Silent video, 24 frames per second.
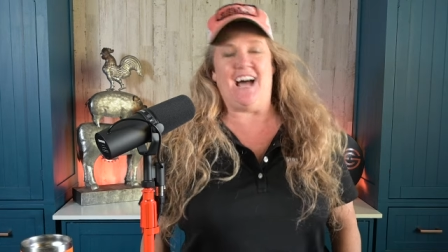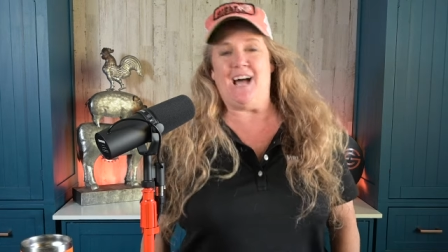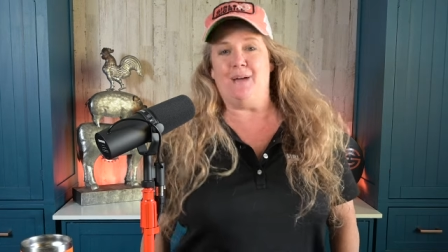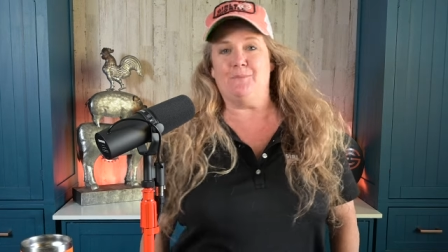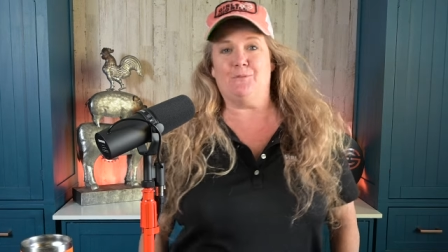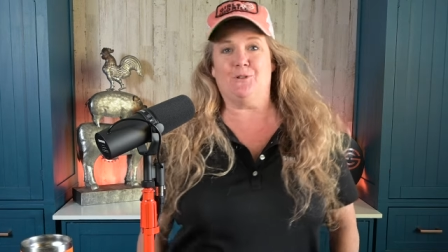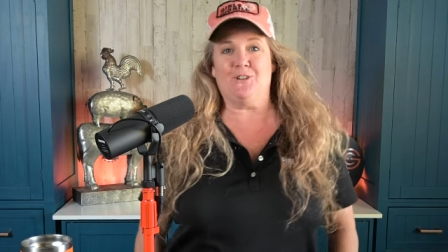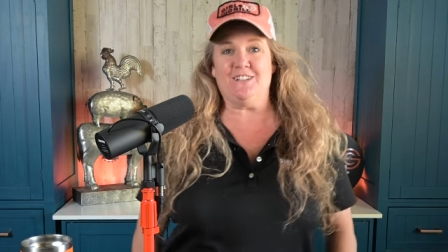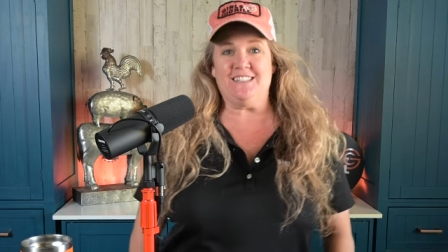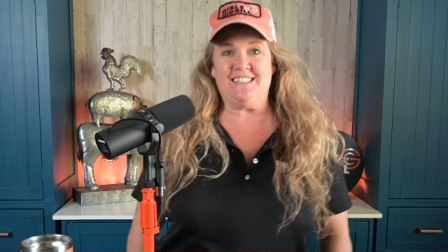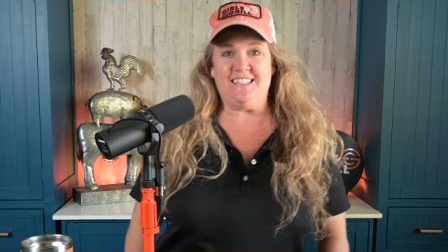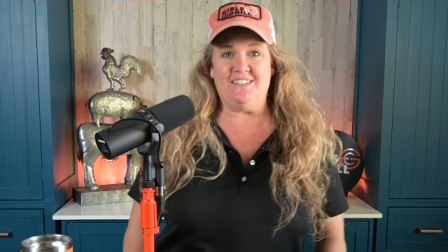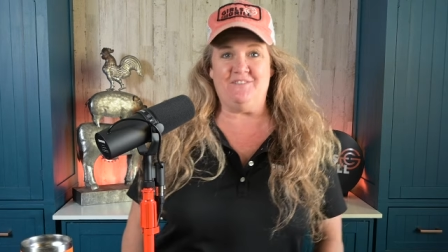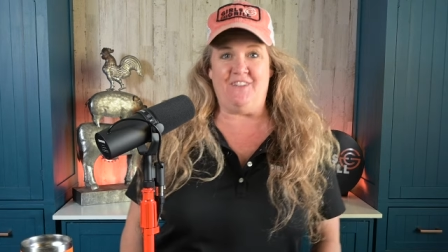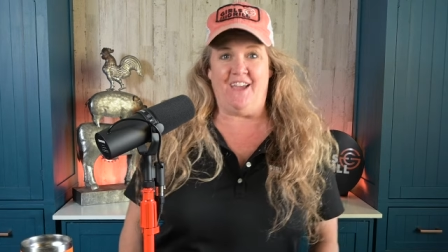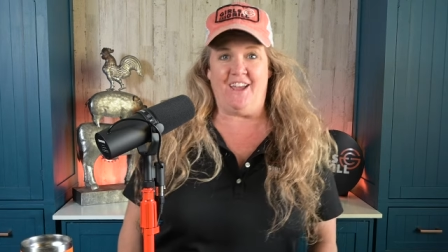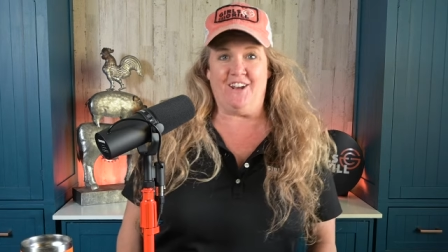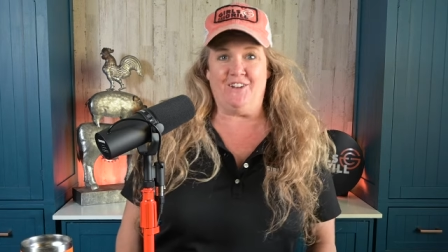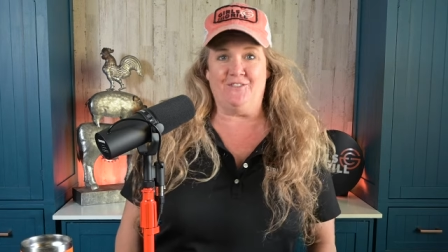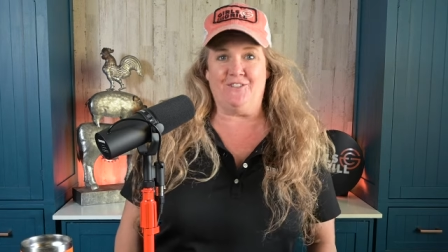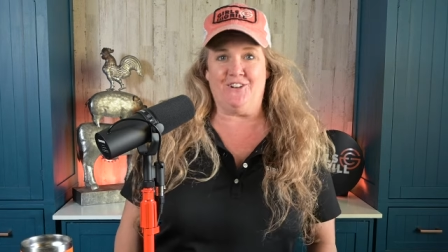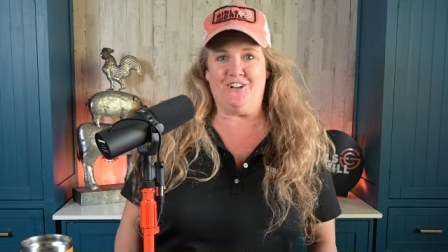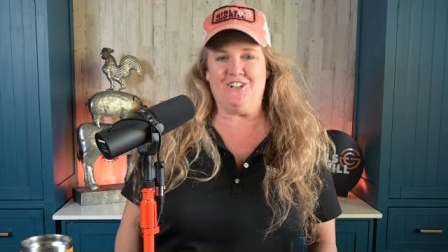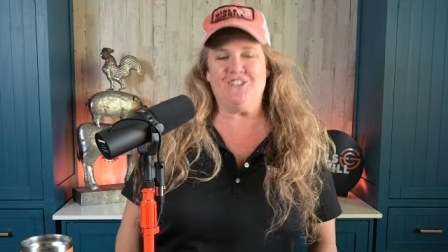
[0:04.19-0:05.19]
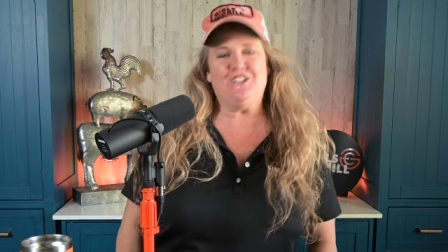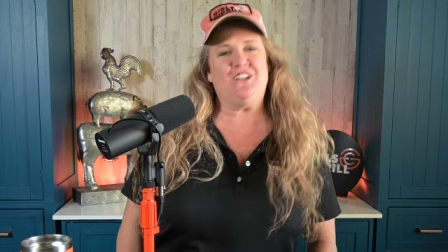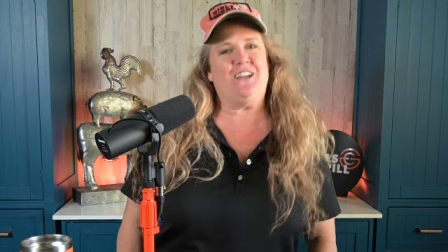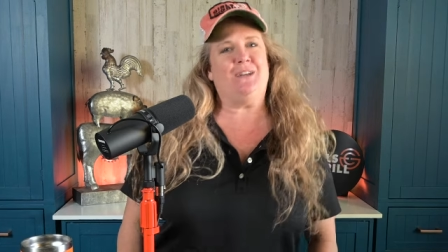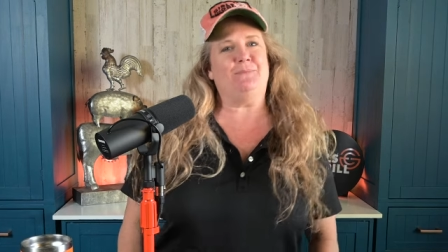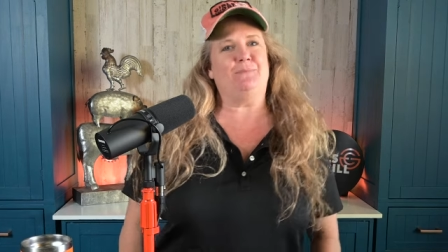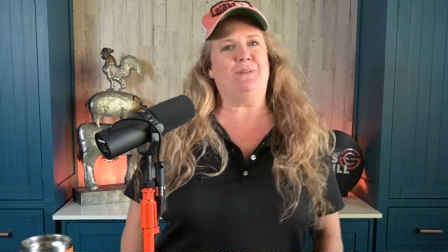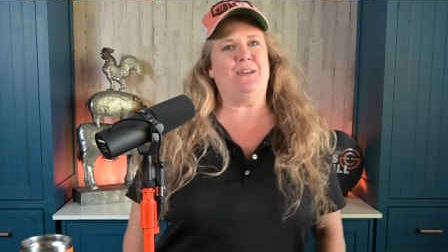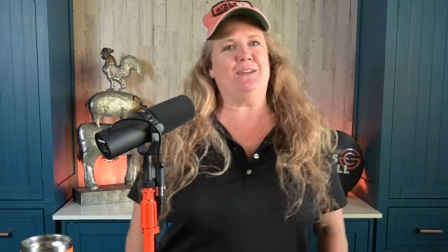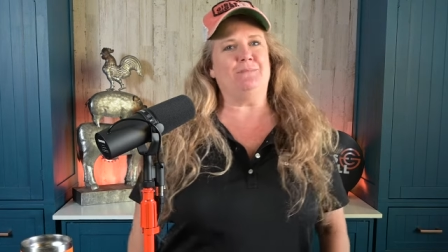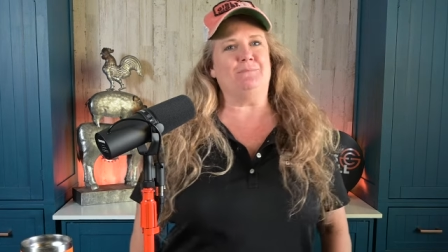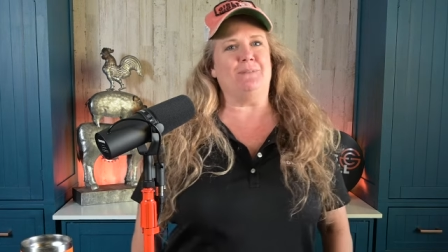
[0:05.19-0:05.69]
I'm Christie Vanover,
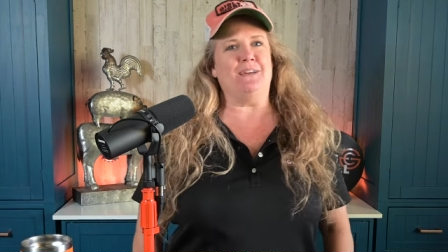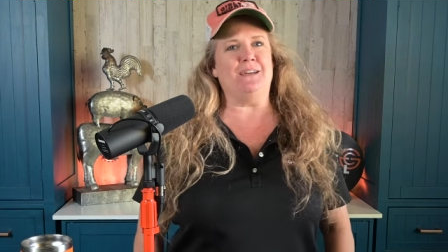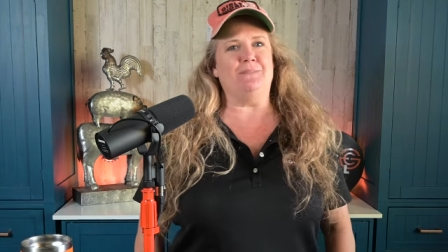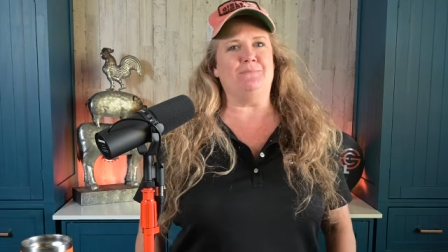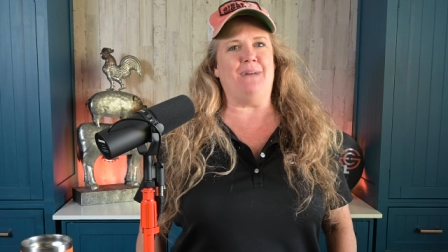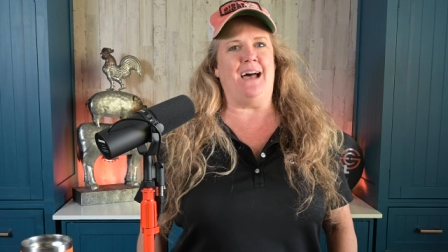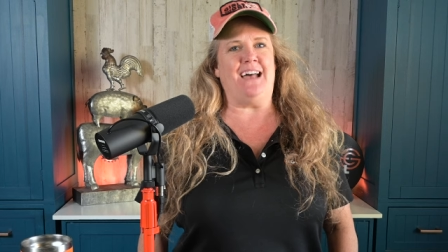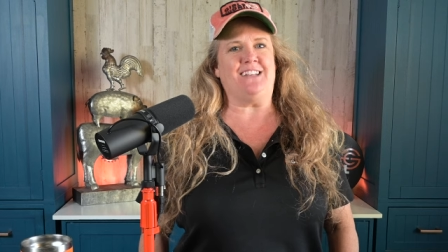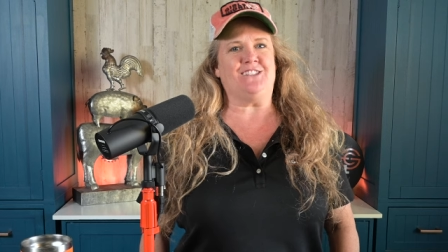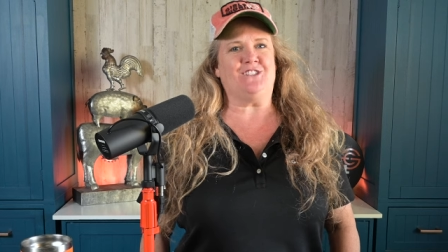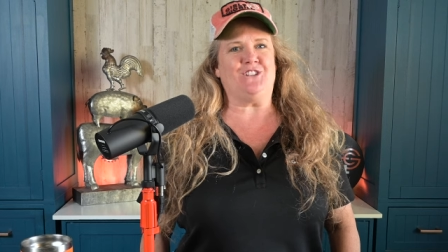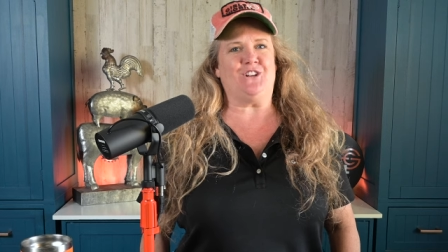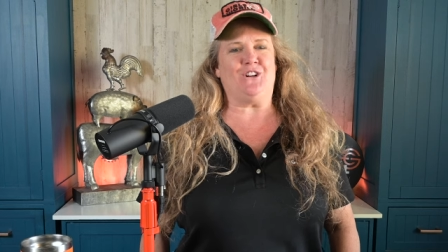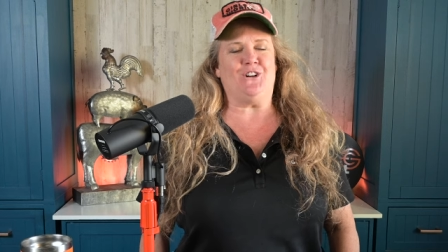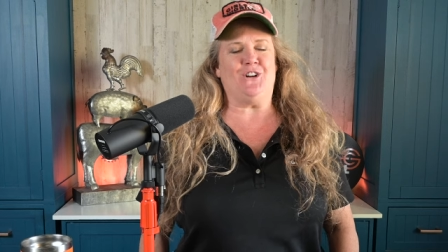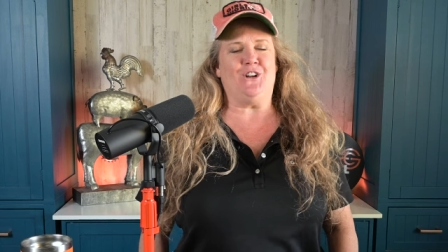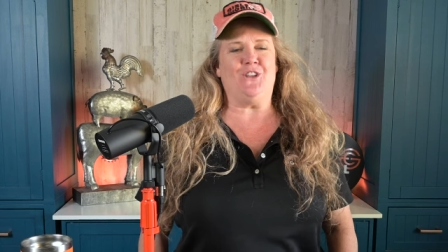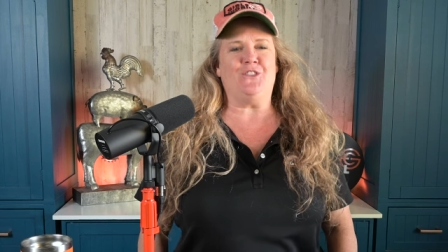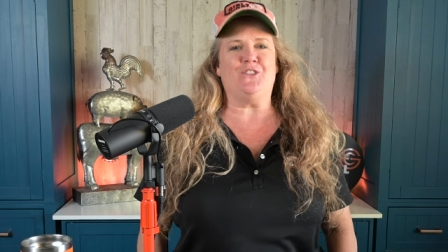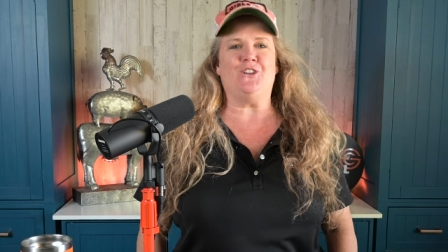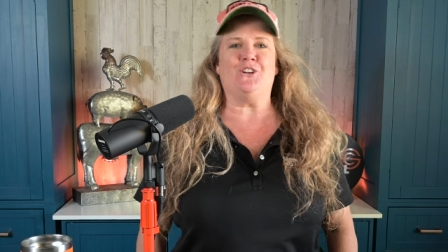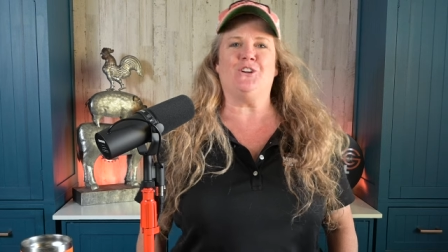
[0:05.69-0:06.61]
champion pitmaster,